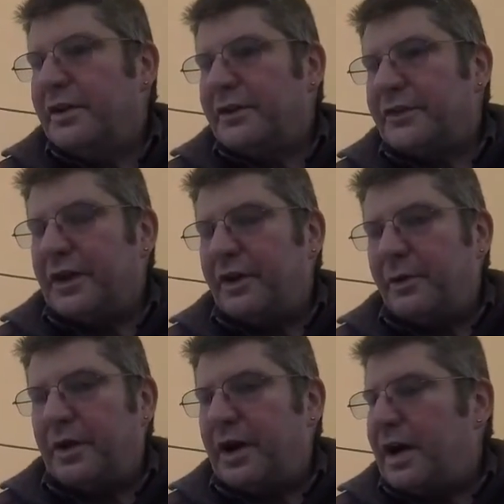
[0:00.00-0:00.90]

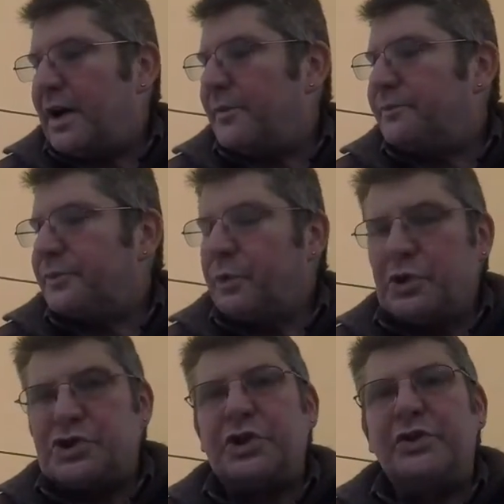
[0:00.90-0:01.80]
So
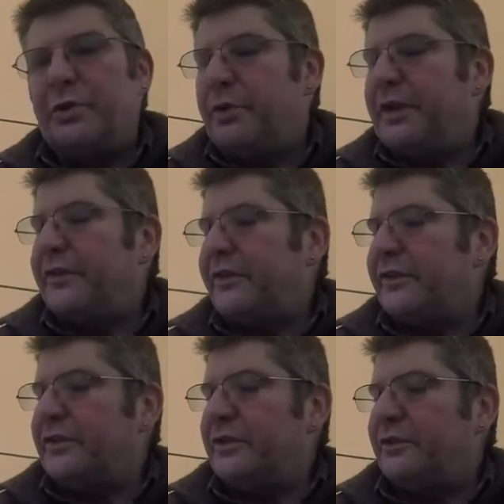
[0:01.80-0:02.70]
what you could do with this
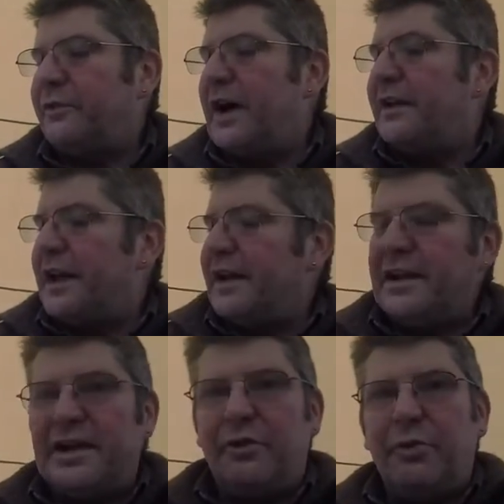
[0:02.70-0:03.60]
is you'd find that,
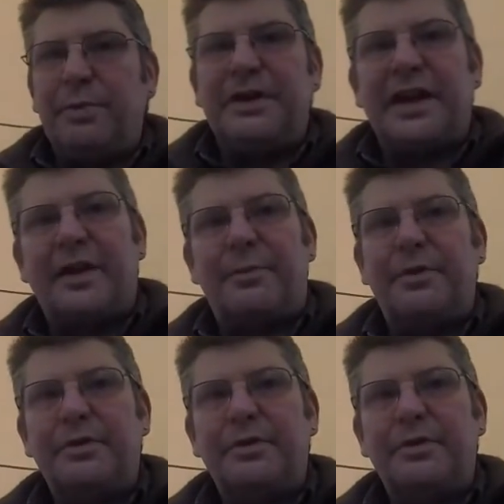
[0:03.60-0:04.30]
and it would be damp